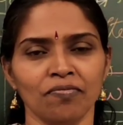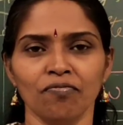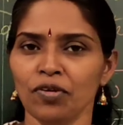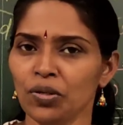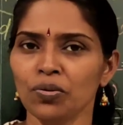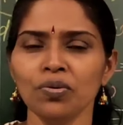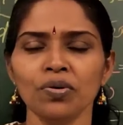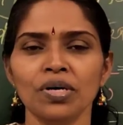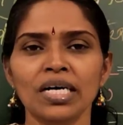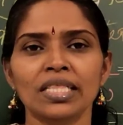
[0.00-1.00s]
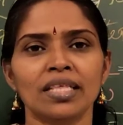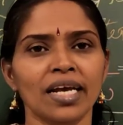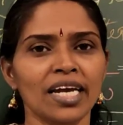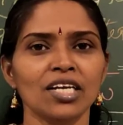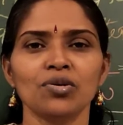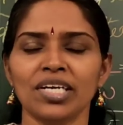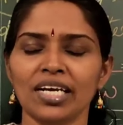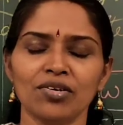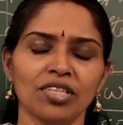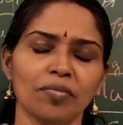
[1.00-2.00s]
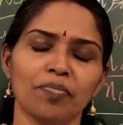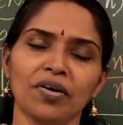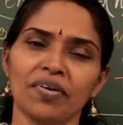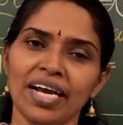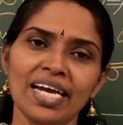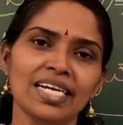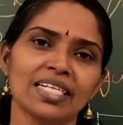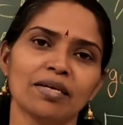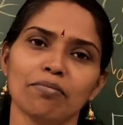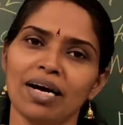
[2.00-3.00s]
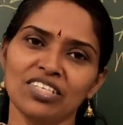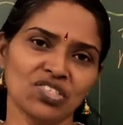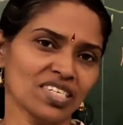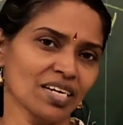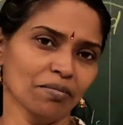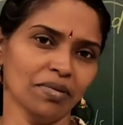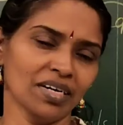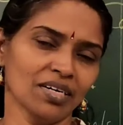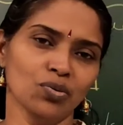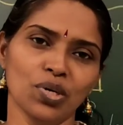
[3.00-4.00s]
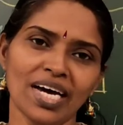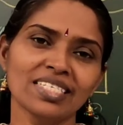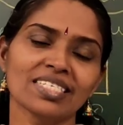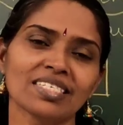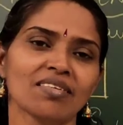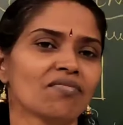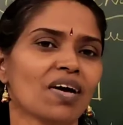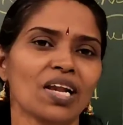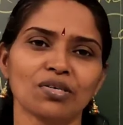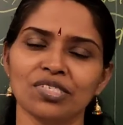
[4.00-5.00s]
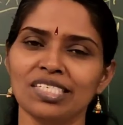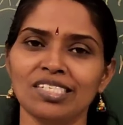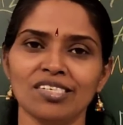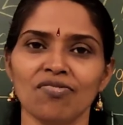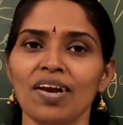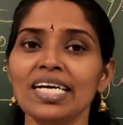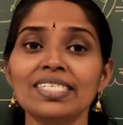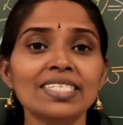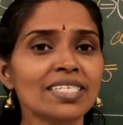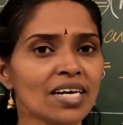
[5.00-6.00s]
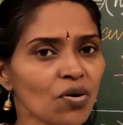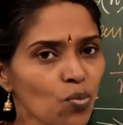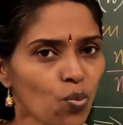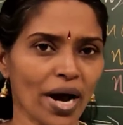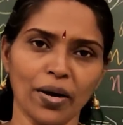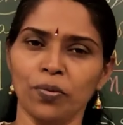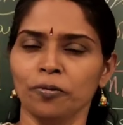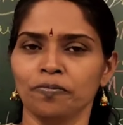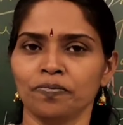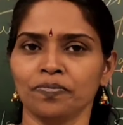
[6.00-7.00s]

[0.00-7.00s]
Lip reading: We know 3 into 10 to the power 8, the magic number known as velocity of light in vacuum.